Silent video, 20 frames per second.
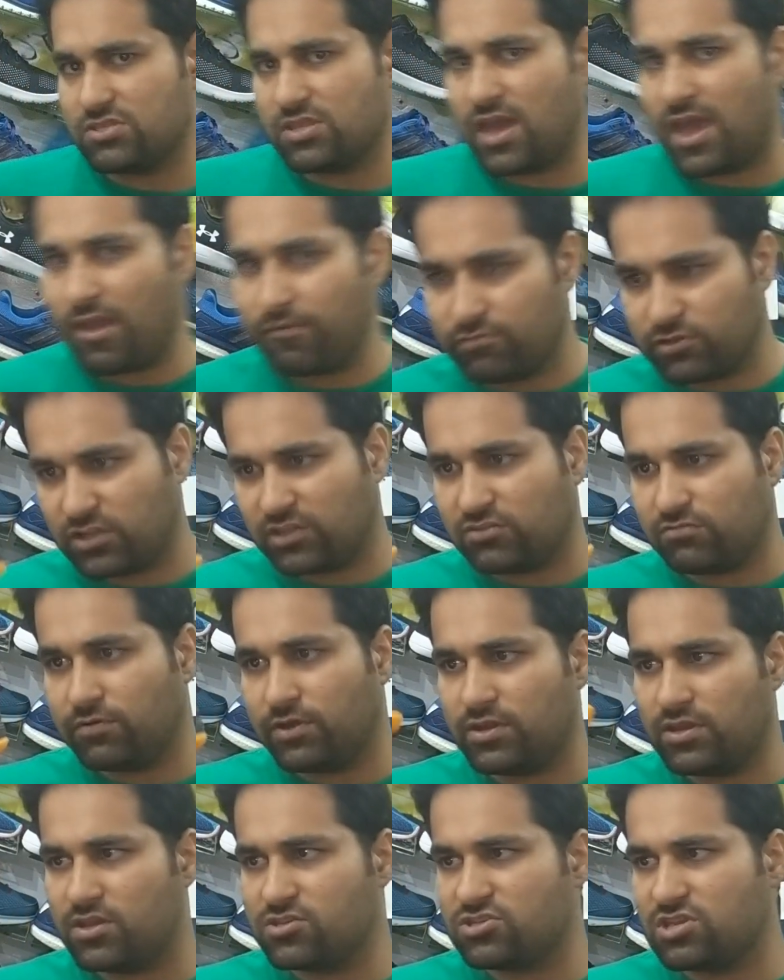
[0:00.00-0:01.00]
the F6
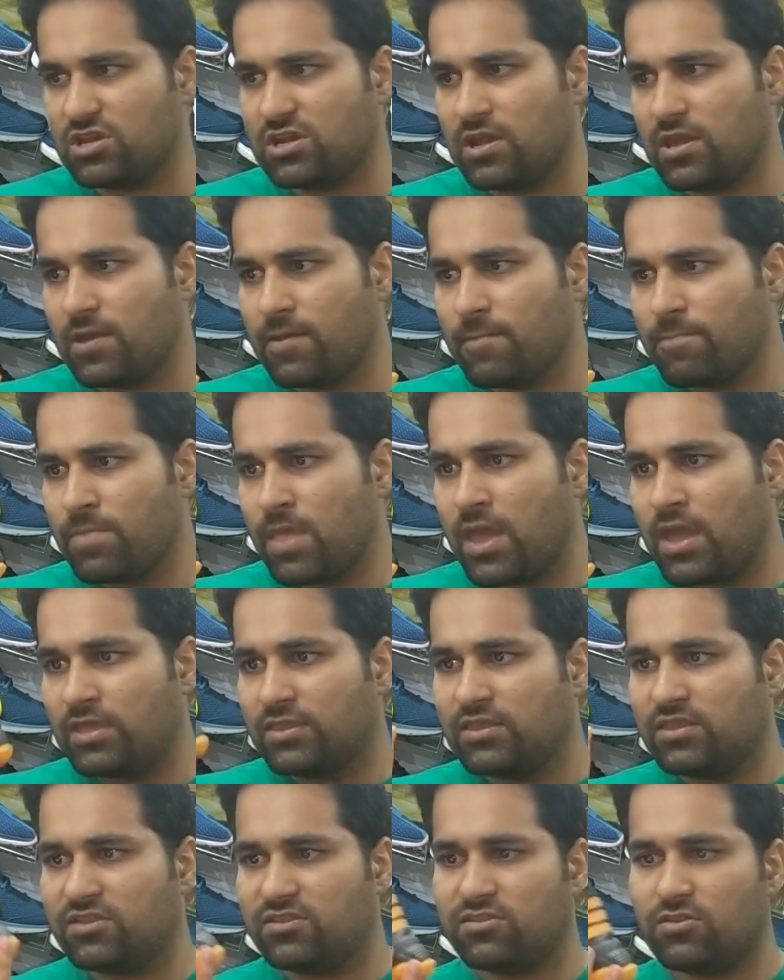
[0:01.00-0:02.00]
variation,
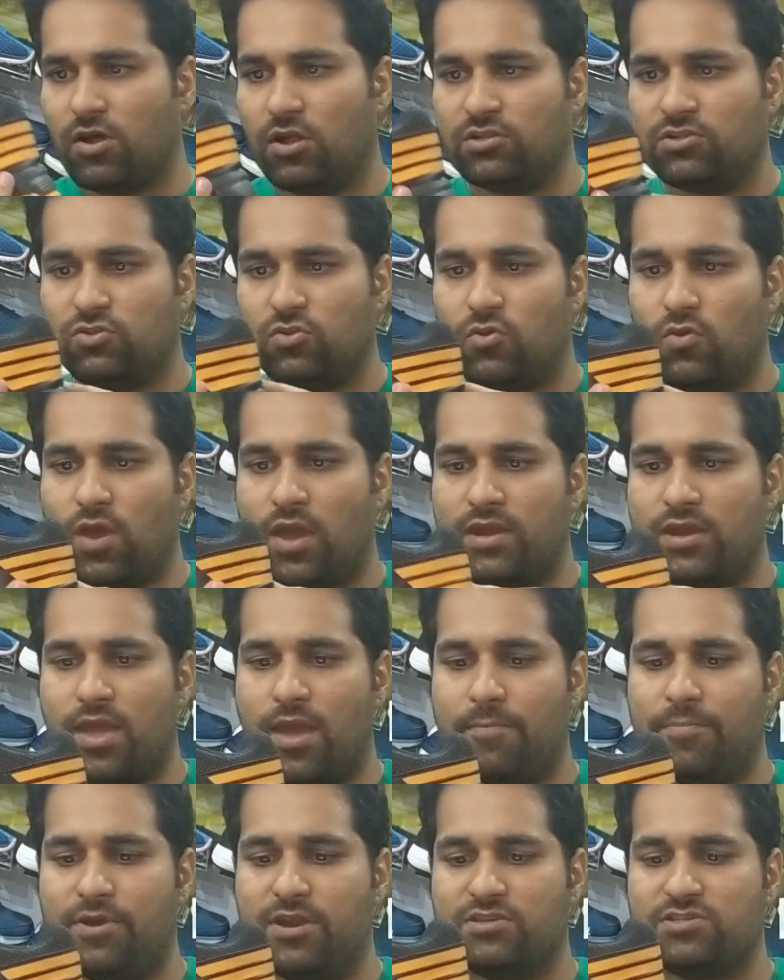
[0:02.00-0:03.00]
this is also an
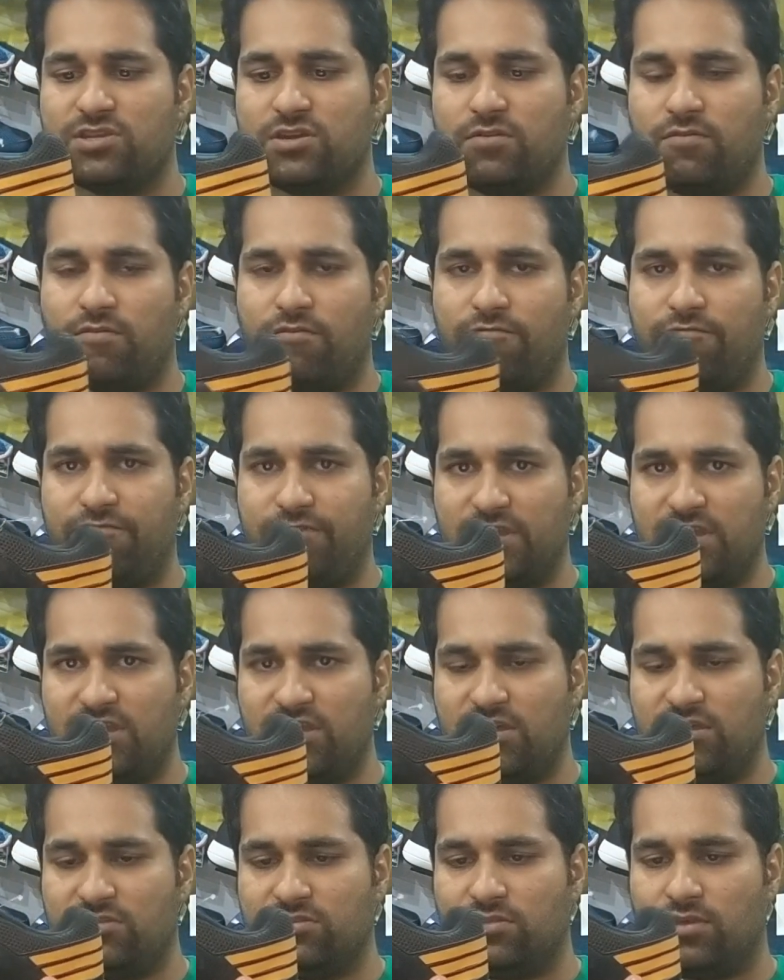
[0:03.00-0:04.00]

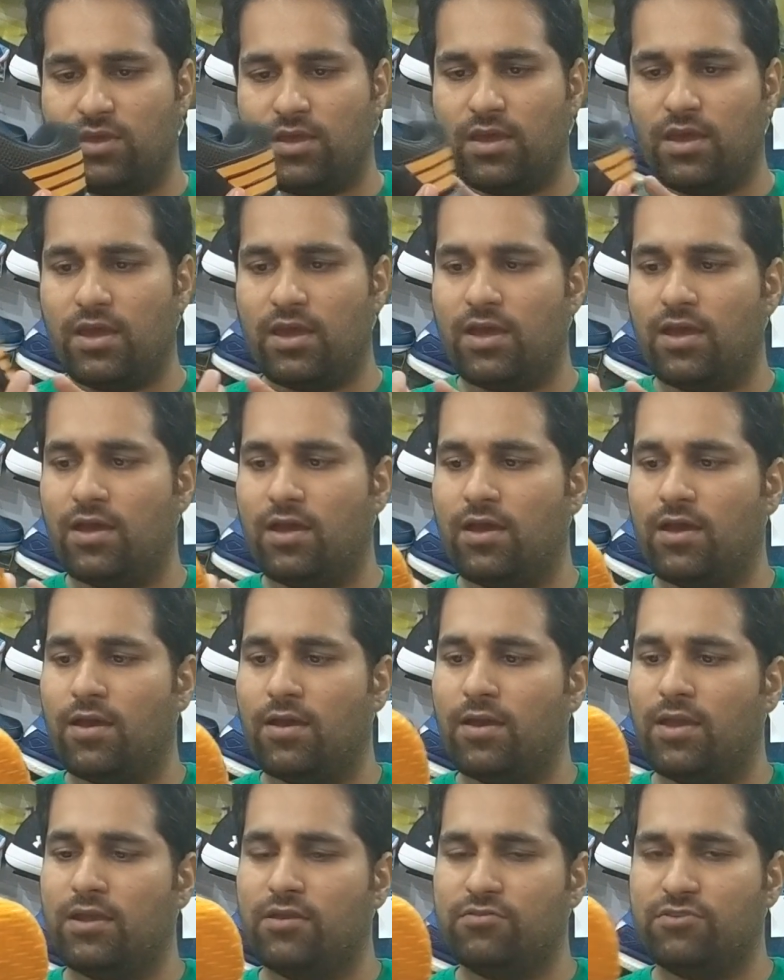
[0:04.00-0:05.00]
abrasion-free
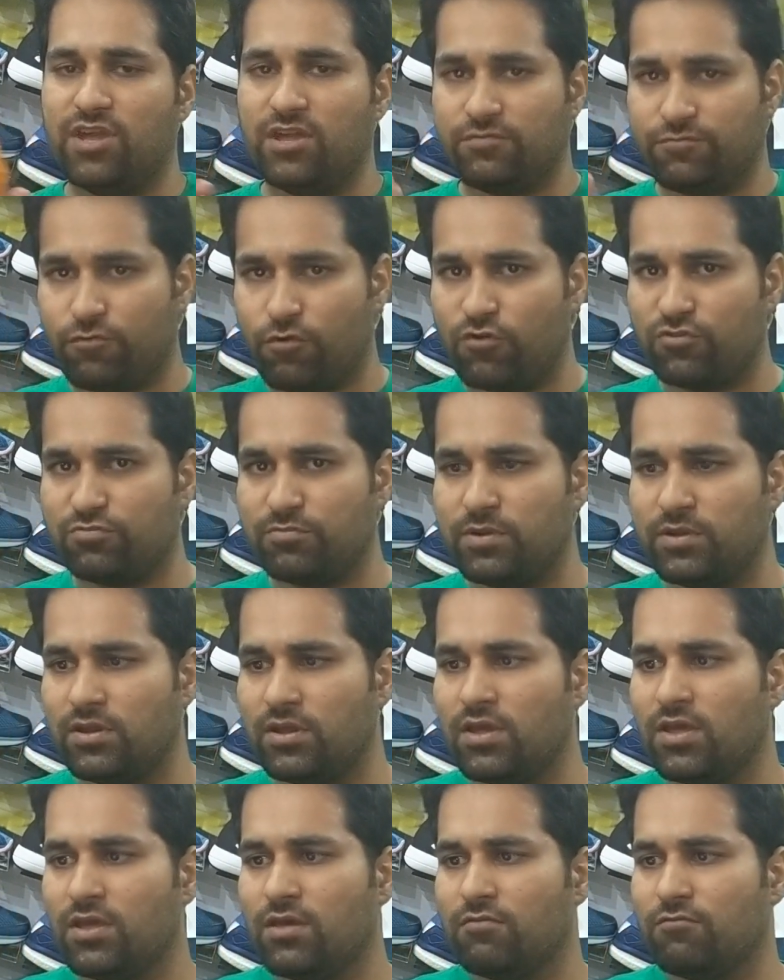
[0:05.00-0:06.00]
reinforcement,
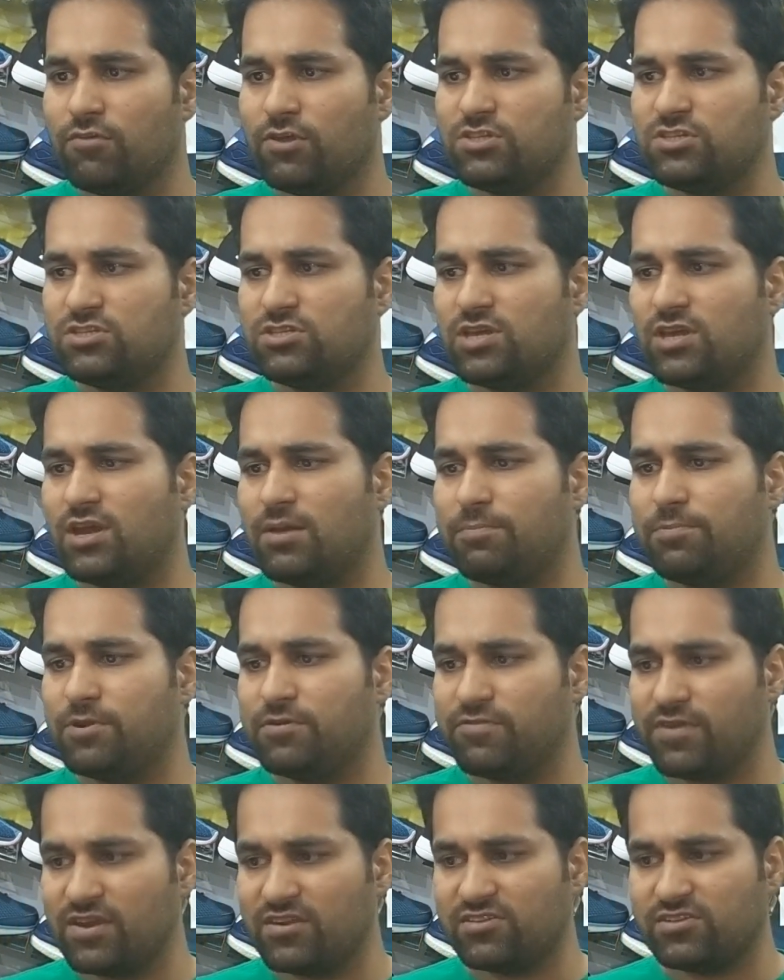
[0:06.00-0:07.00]
which
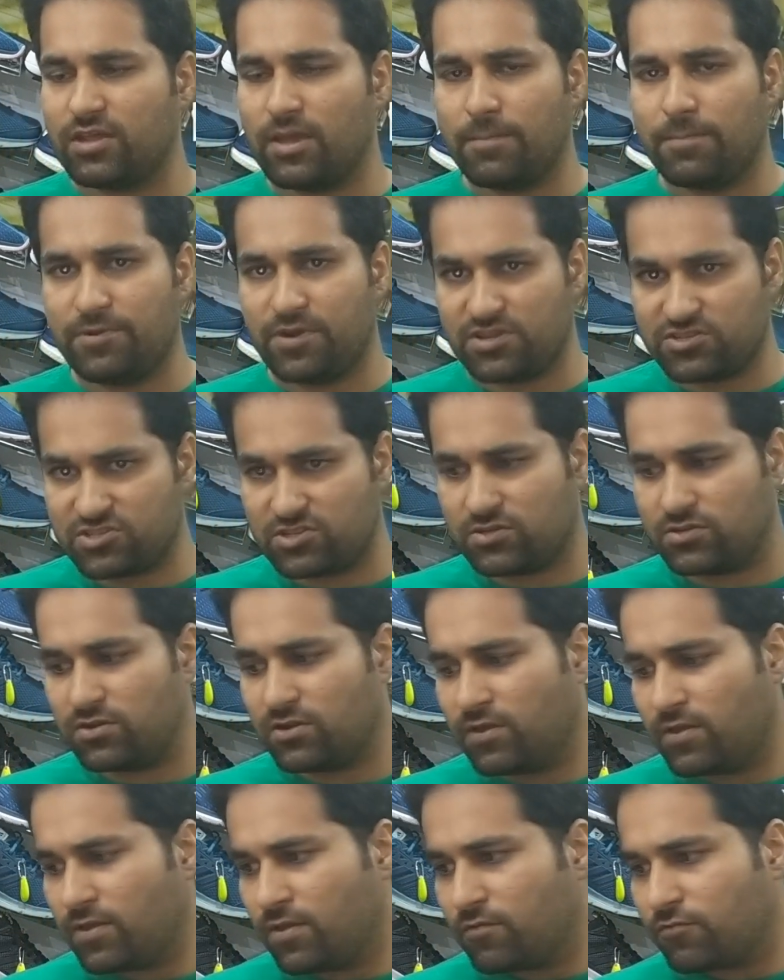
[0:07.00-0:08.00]
prevents abrasion
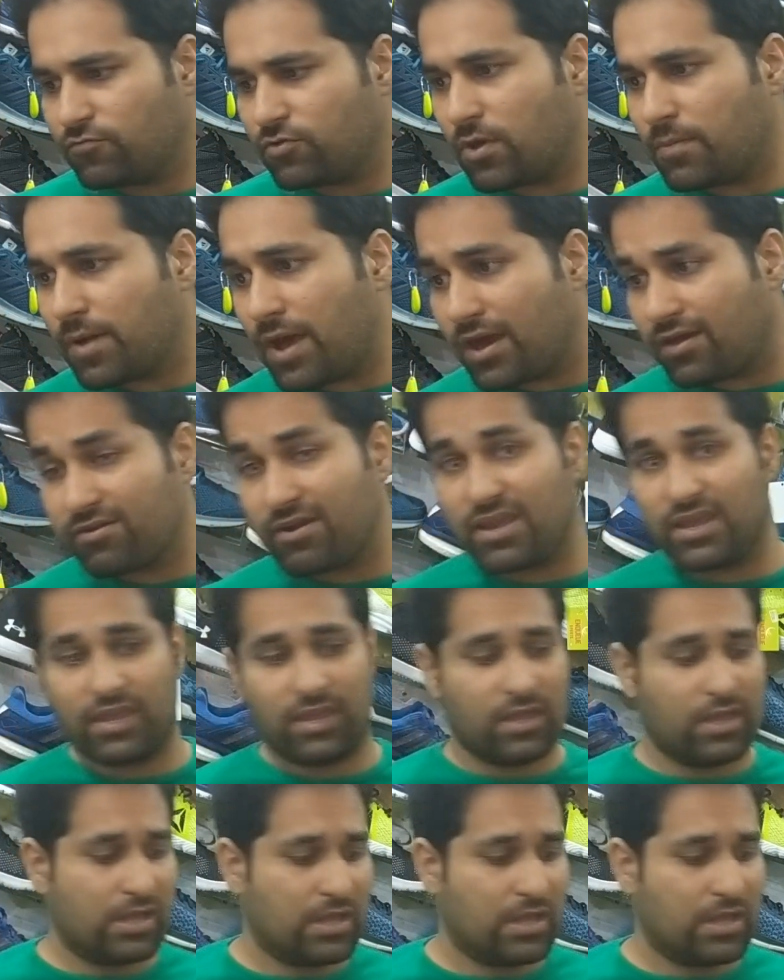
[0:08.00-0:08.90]
from occurring